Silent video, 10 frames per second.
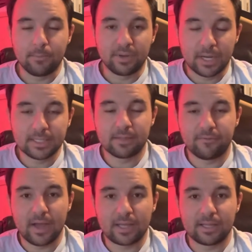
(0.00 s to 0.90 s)
because of the
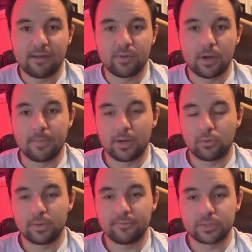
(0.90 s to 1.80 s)
fact that I've been on
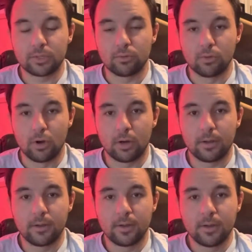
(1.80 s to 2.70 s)
medical leave for so
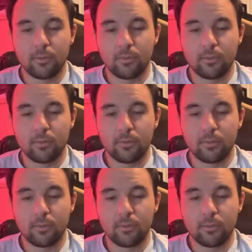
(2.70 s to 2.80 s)
long,